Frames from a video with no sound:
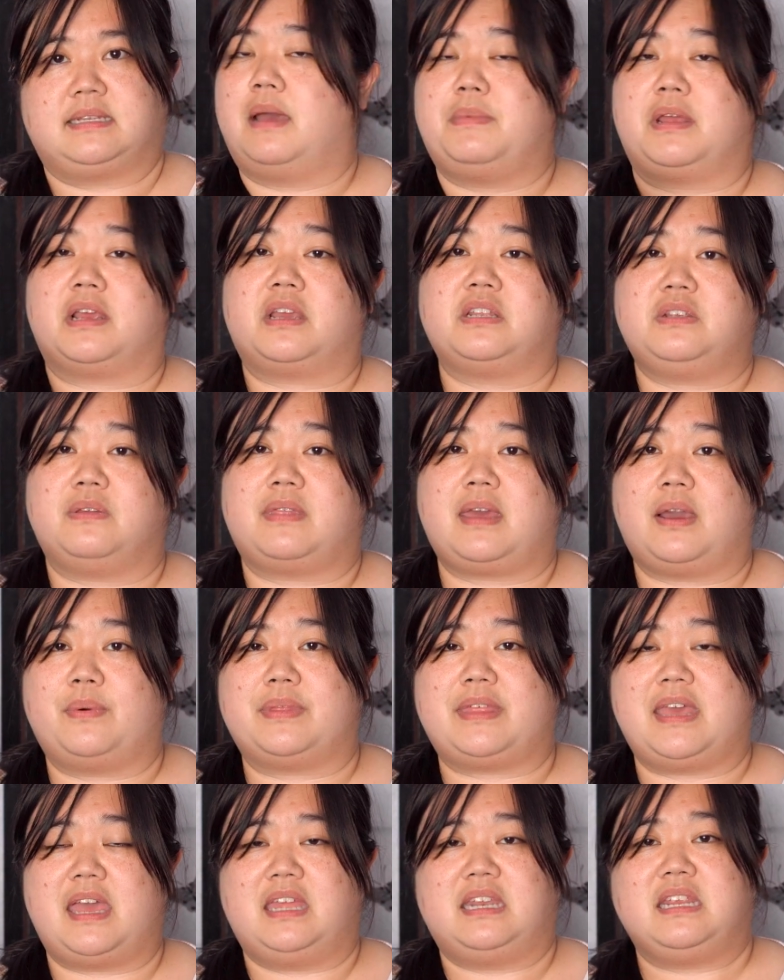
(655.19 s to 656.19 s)
I'm not gonna do that
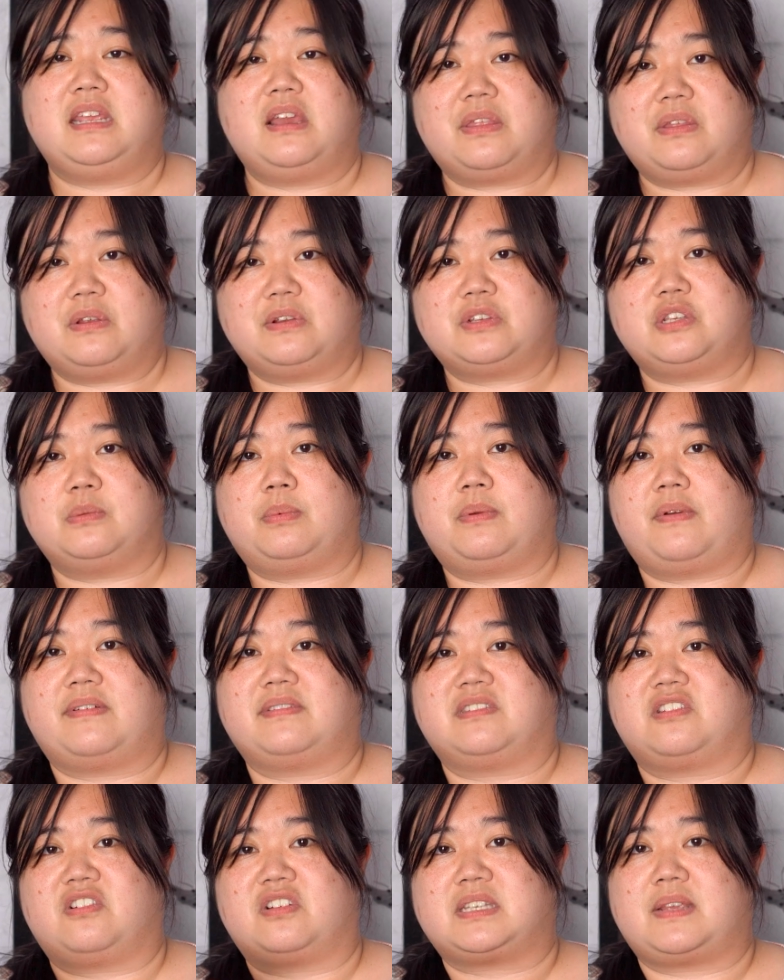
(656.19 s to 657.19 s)
with any other
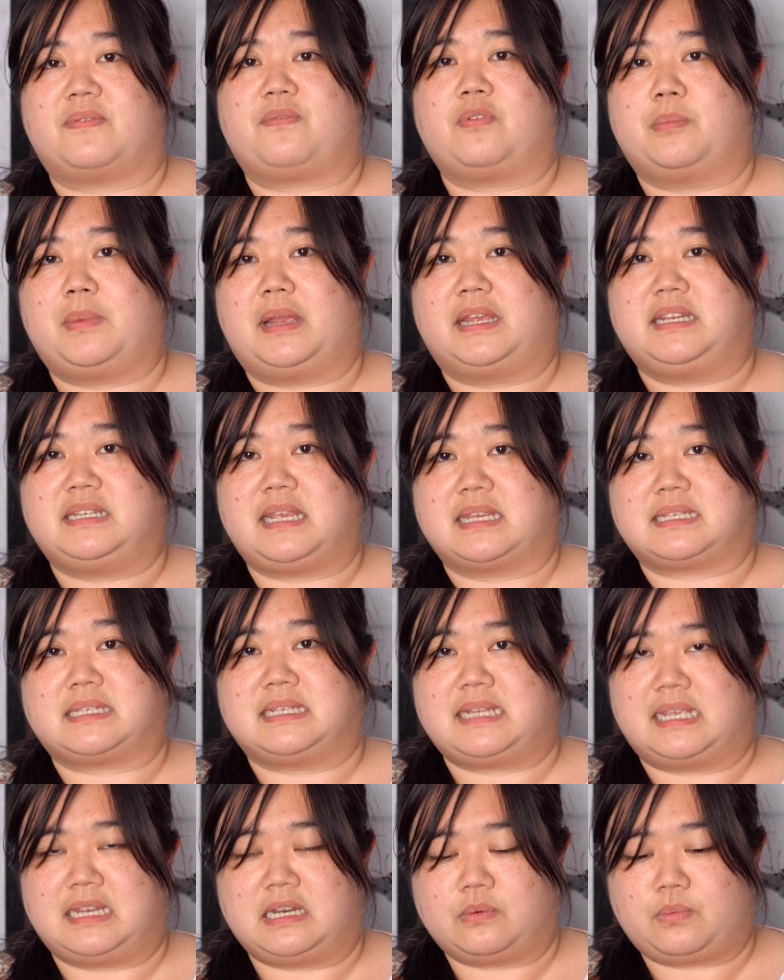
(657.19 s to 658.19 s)
supervisor except for my
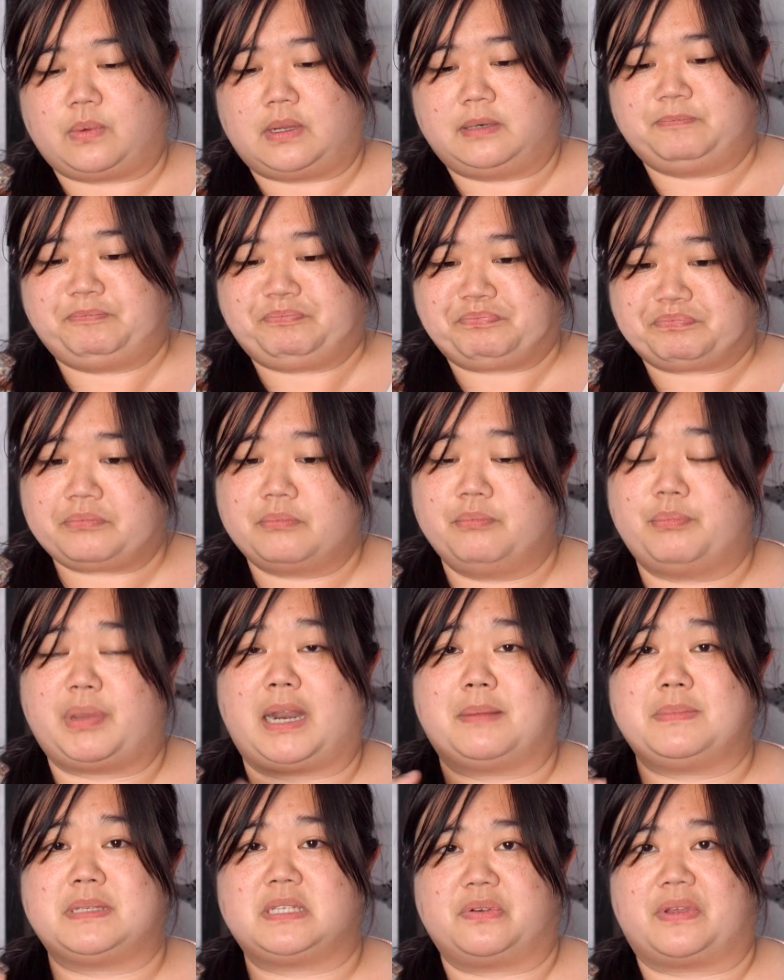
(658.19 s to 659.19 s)
designated one, but
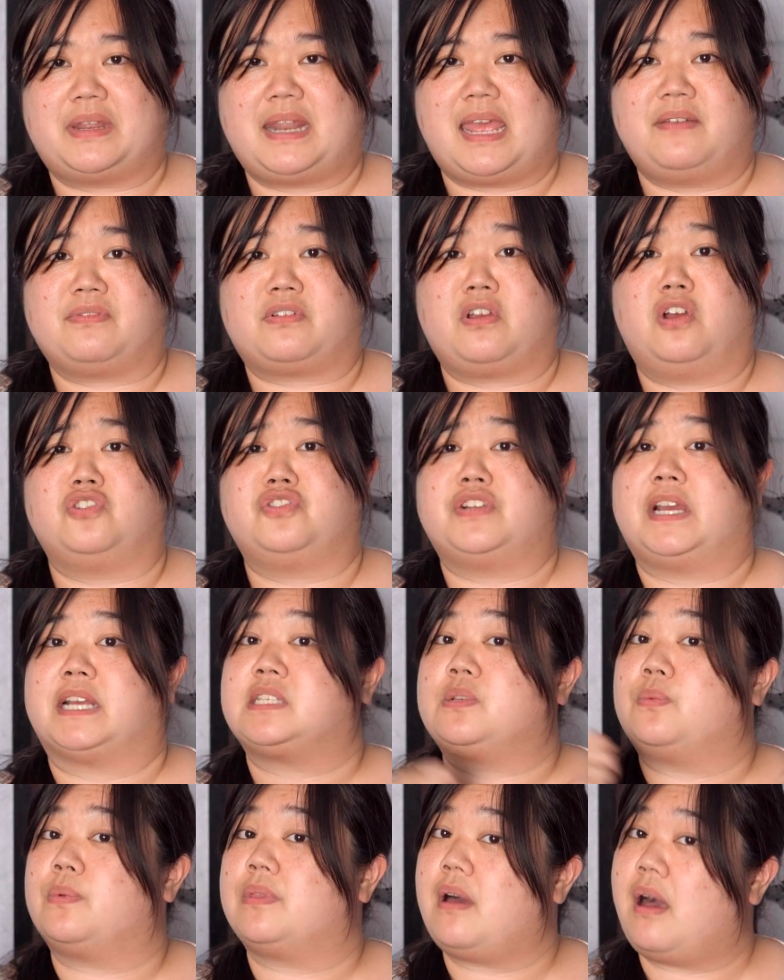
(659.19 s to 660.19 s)
I'm still gonna have
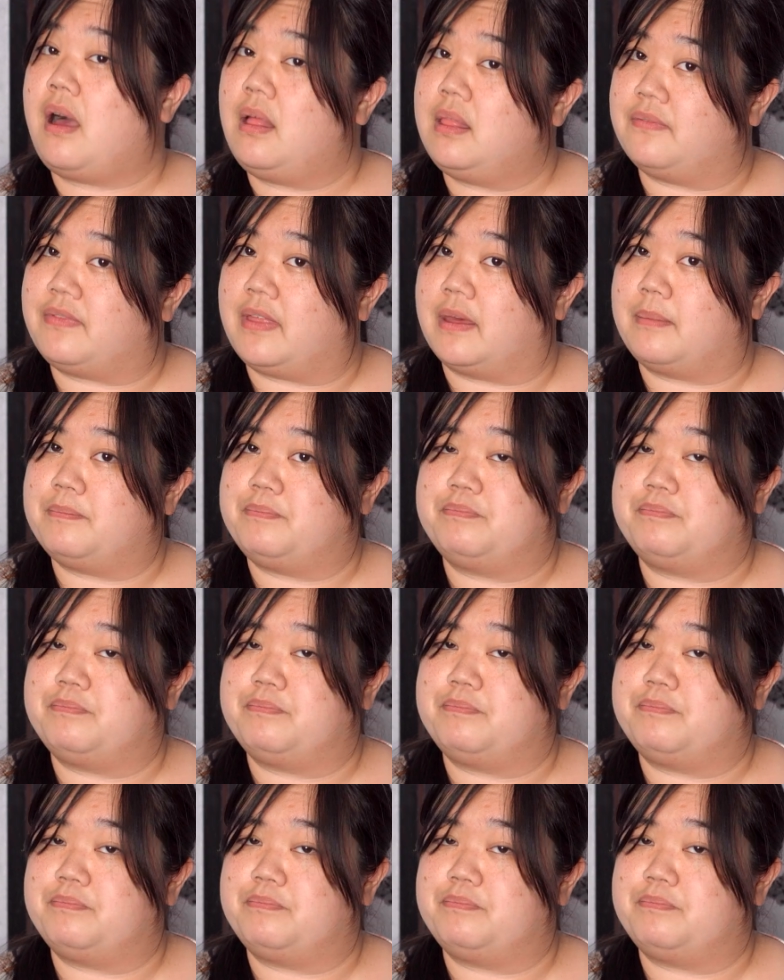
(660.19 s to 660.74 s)
contracts with all of them.